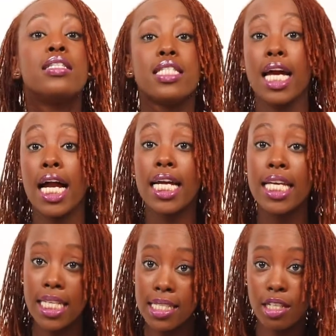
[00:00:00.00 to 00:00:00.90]
They are
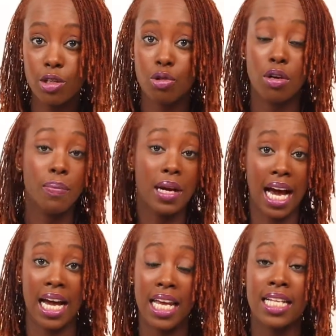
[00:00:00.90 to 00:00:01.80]
easier to
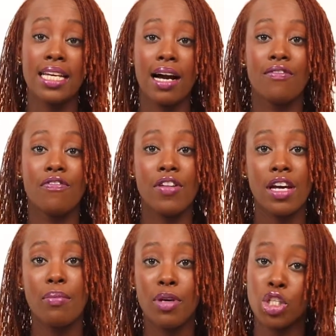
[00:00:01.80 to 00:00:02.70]
apply and they are
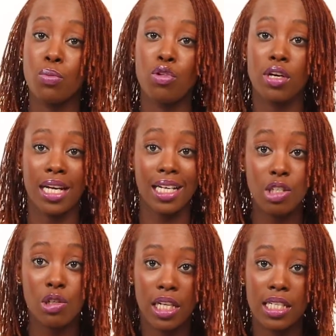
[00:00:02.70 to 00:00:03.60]
very much more
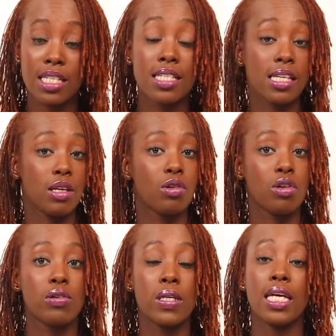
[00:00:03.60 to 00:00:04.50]
natural since they
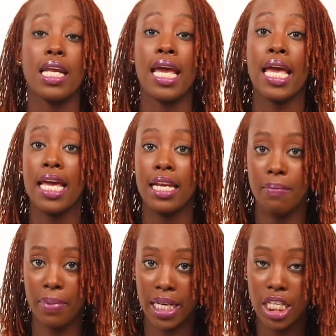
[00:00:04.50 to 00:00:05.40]
don't contain
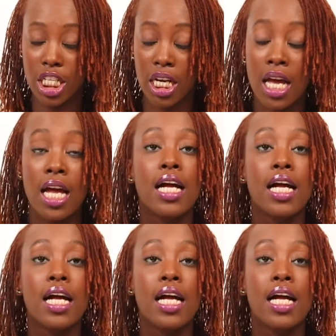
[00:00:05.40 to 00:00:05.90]
any bleach.